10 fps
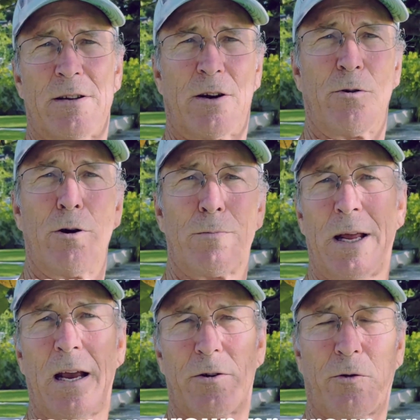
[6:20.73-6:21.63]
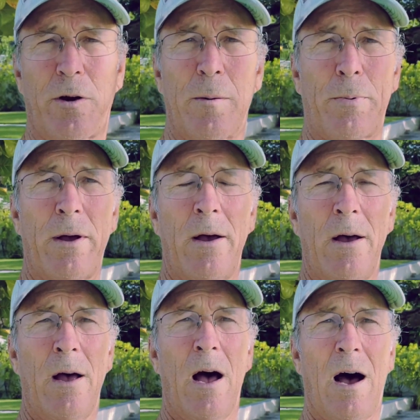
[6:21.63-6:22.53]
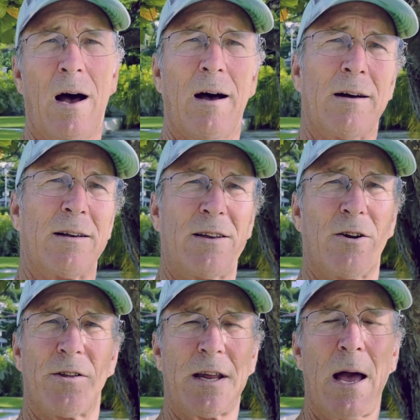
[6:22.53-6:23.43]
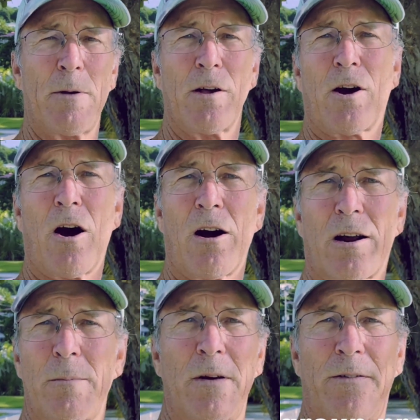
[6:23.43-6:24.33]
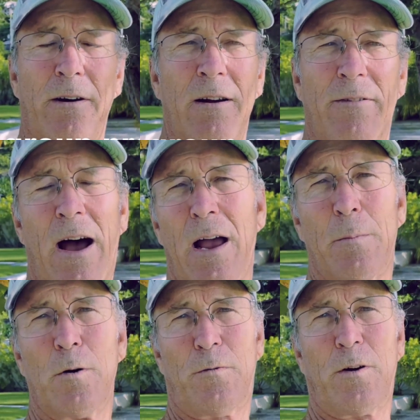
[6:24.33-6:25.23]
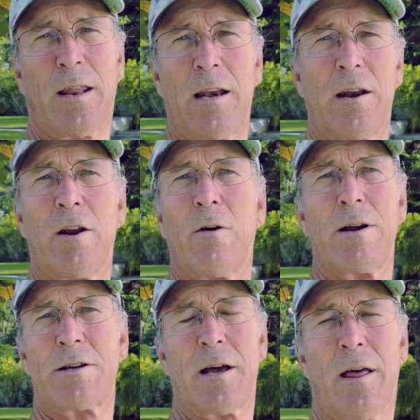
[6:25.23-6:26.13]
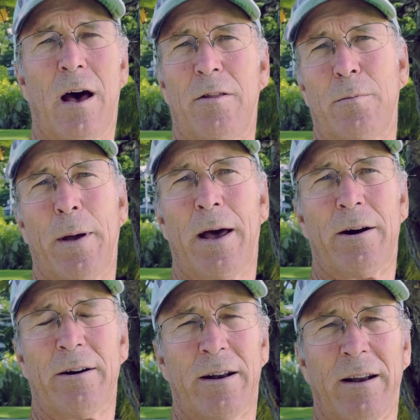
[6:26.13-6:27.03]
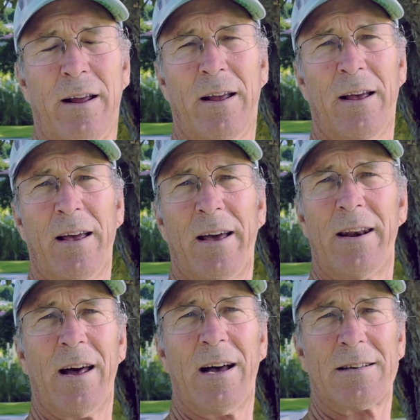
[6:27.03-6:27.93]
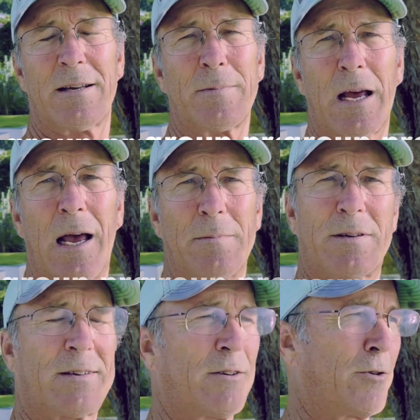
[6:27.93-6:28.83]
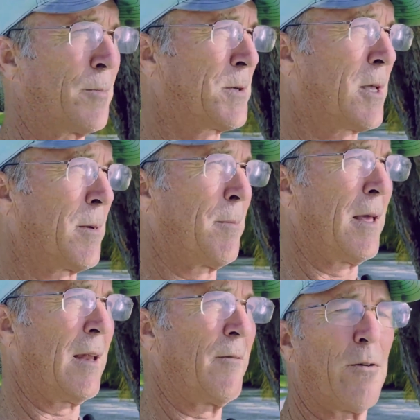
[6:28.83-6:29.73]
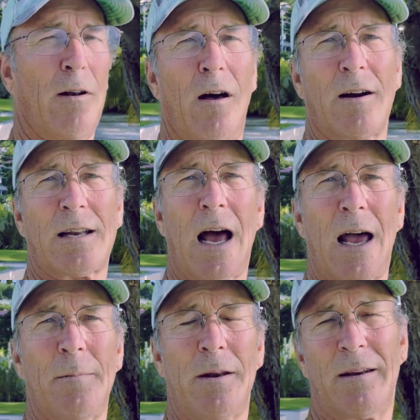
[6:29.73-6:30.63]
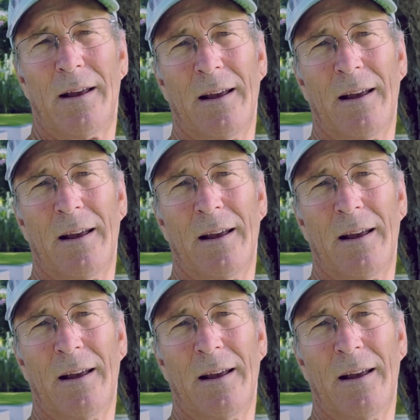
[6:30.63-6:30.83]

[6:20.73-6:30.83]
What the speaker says: as a group, take a trip. The time in the car can be very valuable for getting to know each other better, and sometimes groups can be meeting for a long time, and